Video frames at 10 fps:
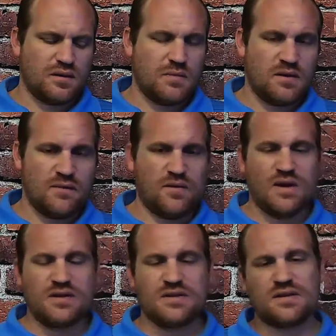I mean, if
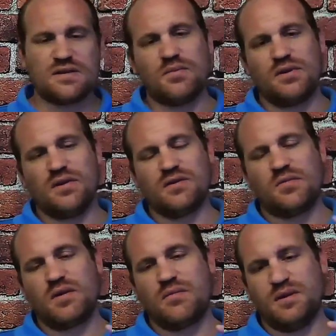you age this a couple of years,
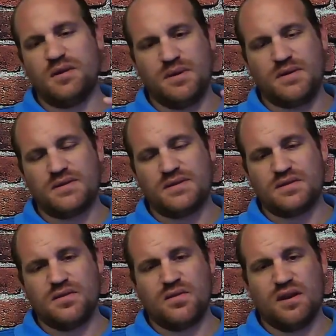it'll probably be the best this
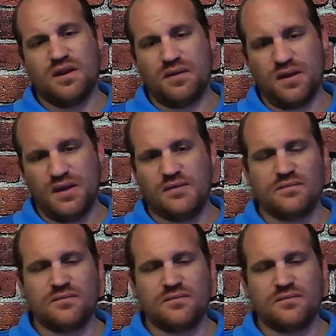cigar could ever get,